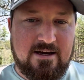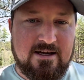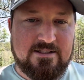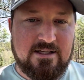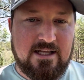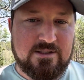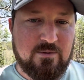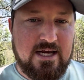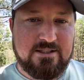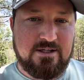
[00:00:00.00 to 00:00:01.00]
So that's
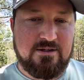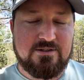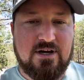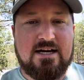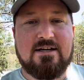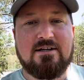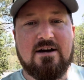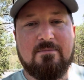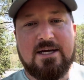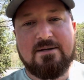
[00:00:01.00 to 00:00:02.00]
where SQ Psych can
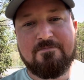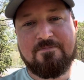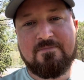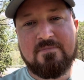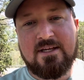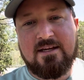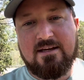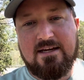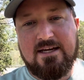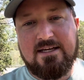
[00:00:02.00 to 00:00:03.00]
come in
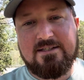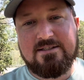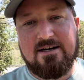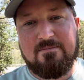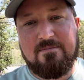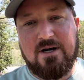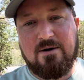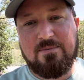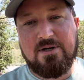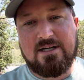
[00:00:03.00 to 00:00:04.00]
and
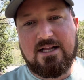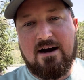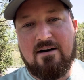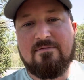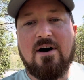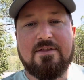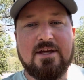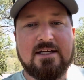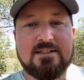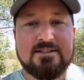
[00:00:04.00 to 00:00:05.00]
help you to clarify
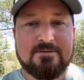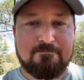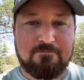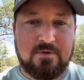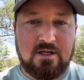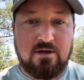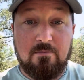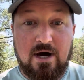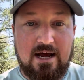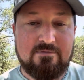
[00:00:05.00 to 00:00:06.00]
things. You
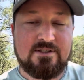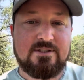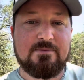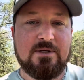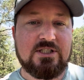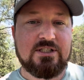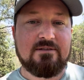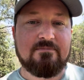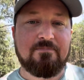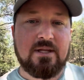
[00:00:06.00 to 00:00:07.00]
might have a
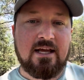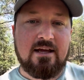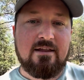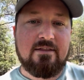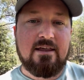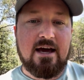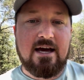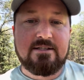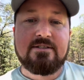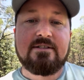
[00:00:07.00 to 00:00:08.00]
suspicion
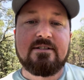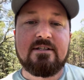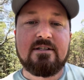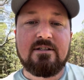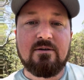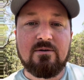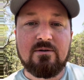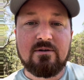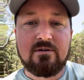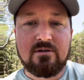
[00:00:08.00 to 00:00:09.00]
that
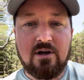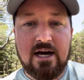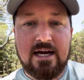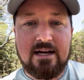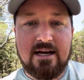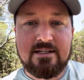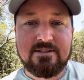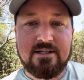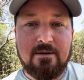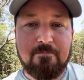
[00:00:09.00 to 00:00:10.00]
your client
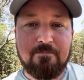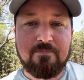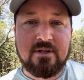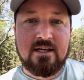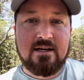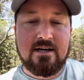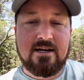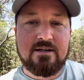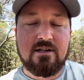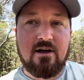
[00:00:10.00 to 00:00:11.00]
has an
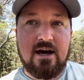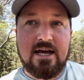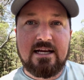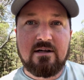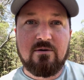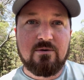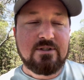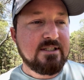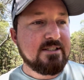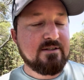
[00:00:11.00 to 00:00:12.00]
underlying
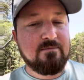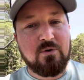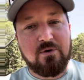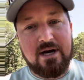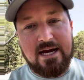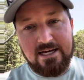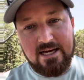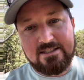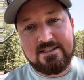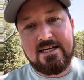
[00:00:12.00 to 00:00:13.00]
autism or
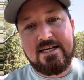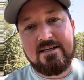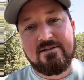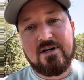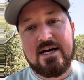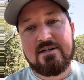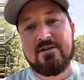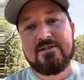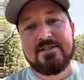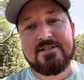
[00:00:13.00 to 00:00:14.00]
ADHD
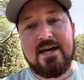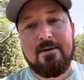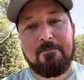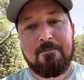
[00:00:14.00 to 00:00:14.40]
diagnosis there,